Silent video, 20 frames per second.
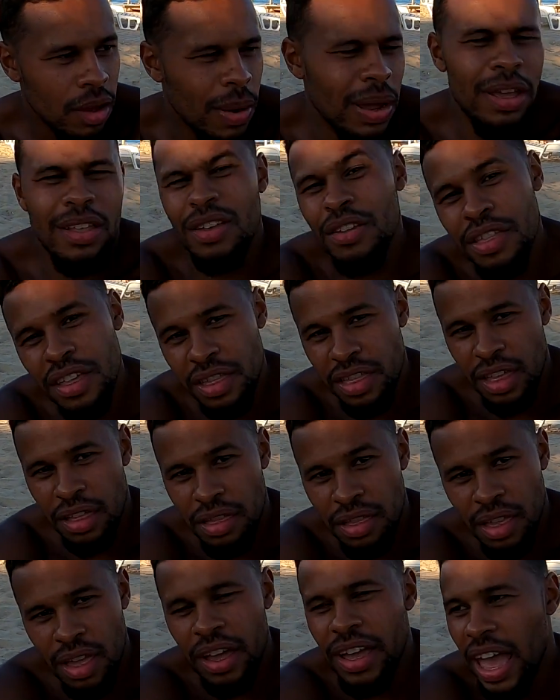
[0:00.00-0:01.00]
Right, it does
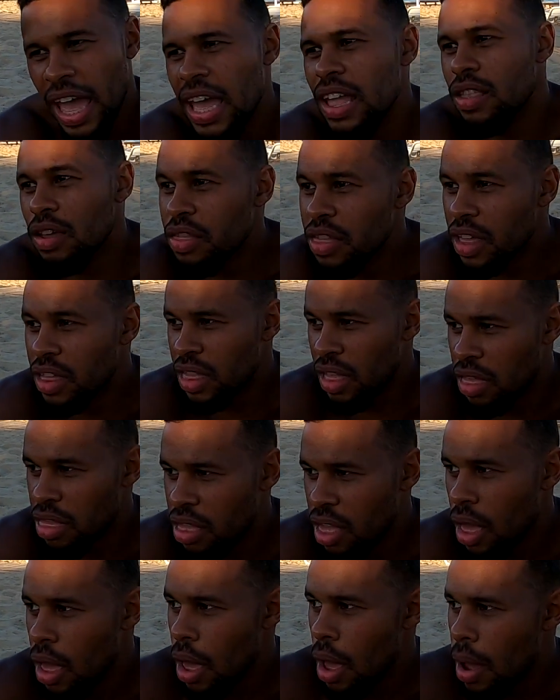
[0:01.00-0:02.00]
exist. Okay, it does
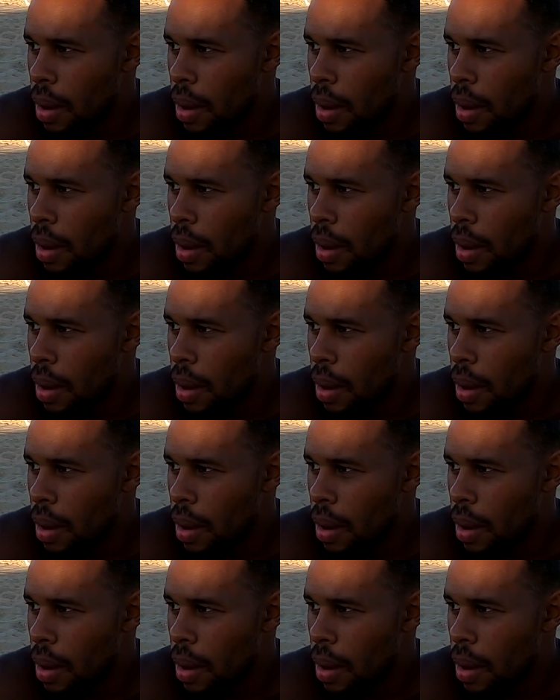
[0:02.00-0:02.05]
exist.